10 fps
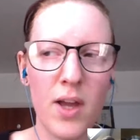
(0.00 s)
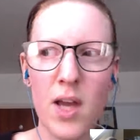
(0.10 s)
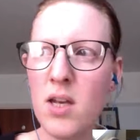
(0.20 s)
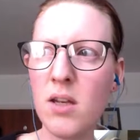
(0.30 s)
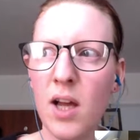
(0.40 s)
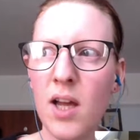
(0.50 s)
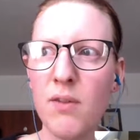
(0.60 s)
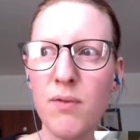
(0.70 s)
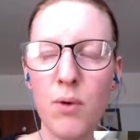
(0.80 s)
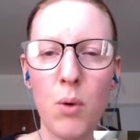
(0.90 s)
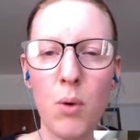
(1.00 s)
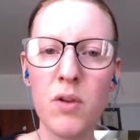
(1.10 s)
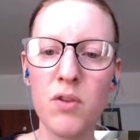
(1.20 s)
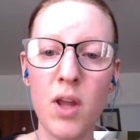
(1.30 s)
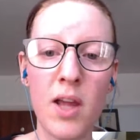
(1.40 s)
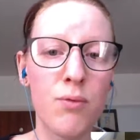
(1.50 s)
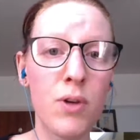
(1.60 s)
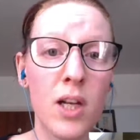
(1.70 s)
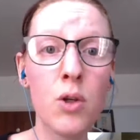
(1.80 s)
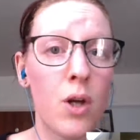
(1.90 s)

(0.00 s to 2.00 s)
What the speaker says: and I've always had really good